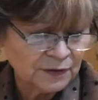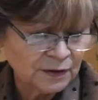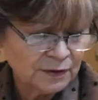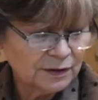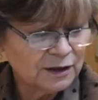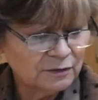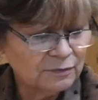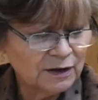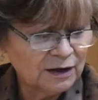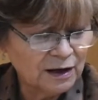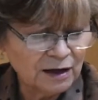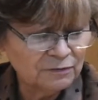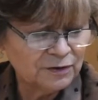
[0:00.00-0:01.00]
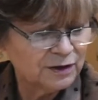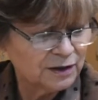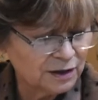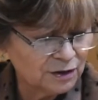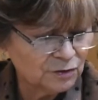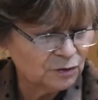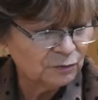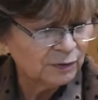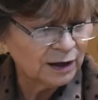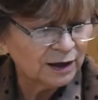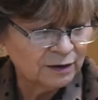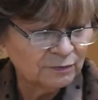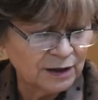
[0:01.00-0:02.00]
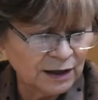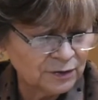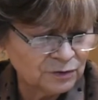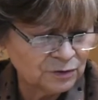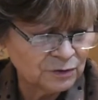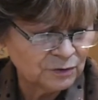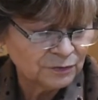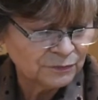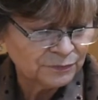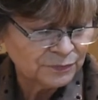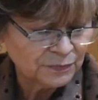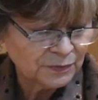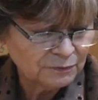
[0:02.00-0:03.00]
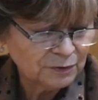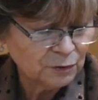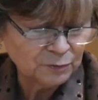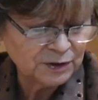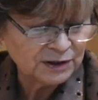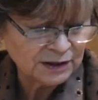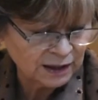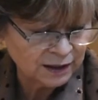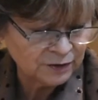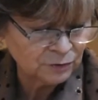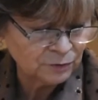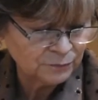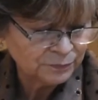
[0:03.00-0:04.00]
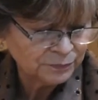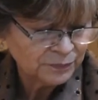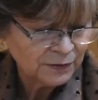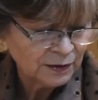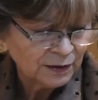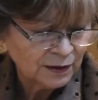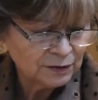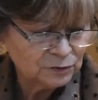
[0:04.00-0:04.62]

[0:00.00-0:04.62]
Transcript: And he's afflicted, he's broken, he's humiliated, he's humbled.